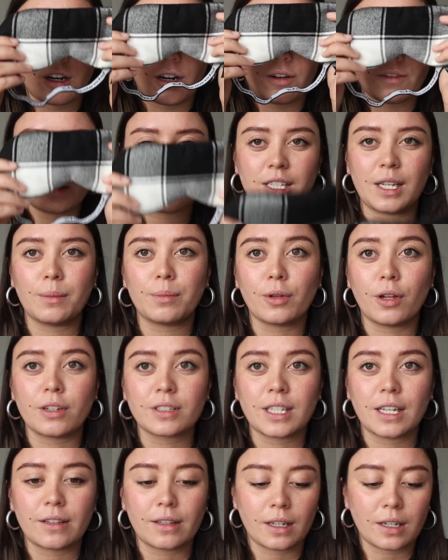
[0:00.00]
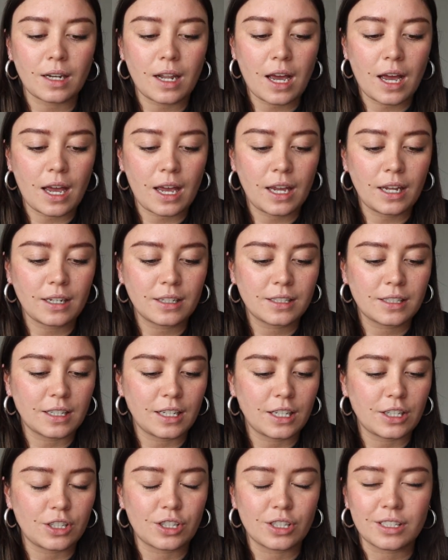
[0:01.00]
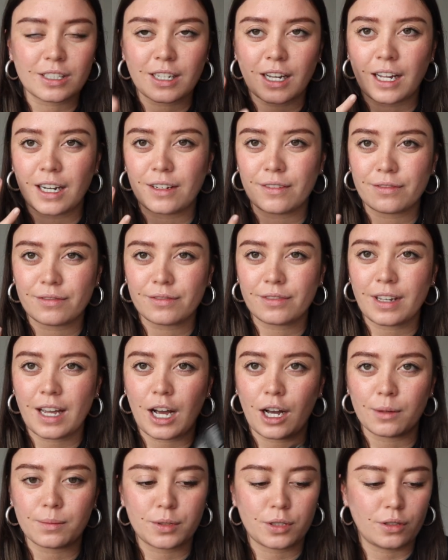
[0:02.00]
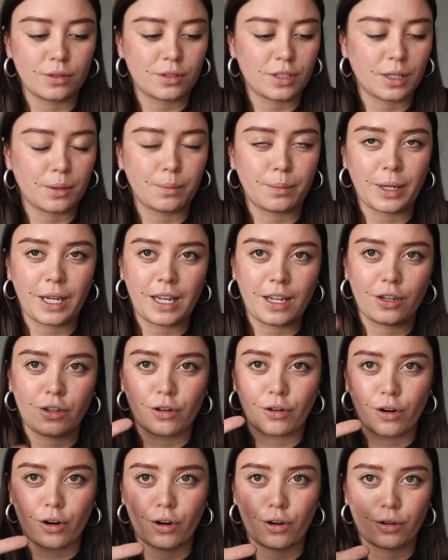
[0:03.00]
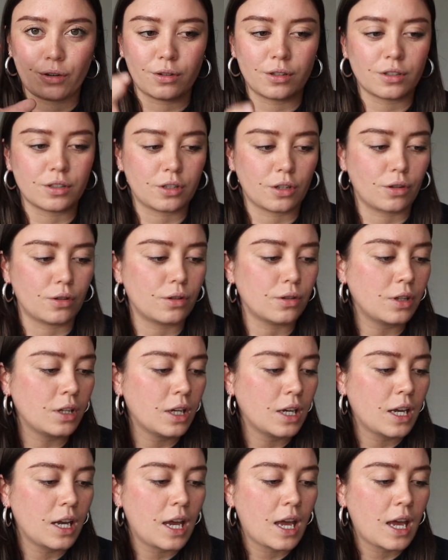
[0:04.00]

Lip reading: Obviously, it blocks out the light. It just kind of helps you to be in your own zone.